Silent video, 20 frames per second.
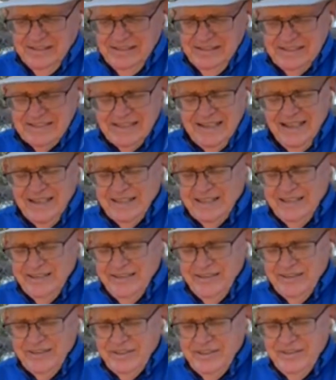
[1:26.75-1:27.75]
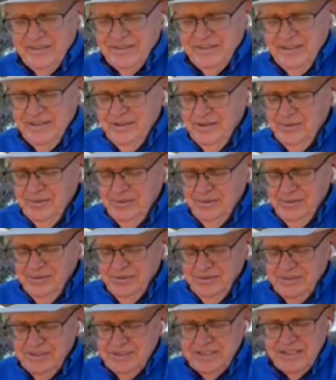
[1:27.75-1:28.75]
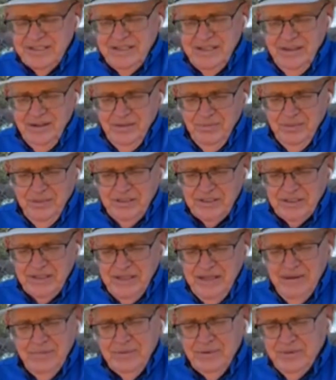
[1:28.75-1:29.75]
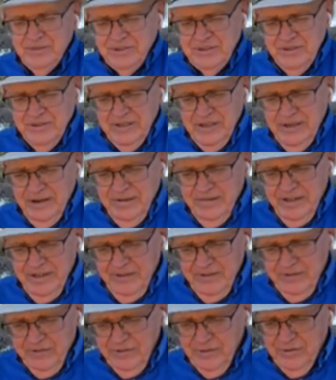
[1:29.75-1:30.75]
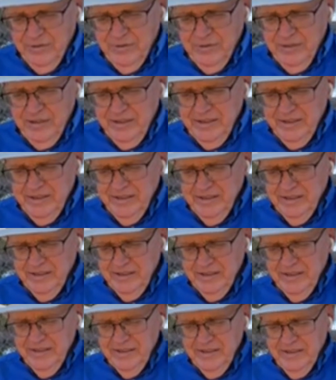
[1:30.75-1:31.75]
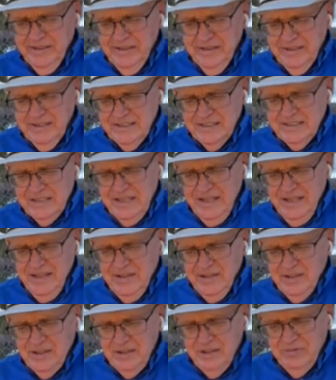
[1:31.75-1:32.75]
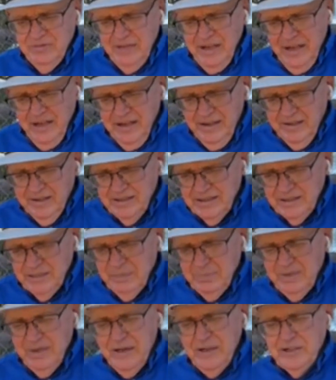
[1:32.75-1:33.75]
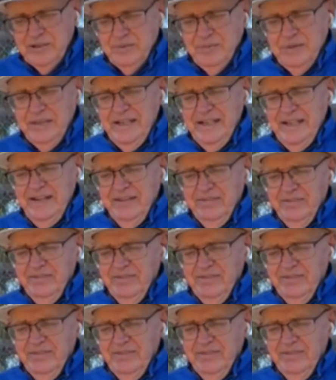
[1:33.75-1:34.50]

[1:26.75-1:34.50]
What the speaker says: It's not the healthiest thing in the world to see how much chemicals you can cover that foot with to say that you've got some pressure relief.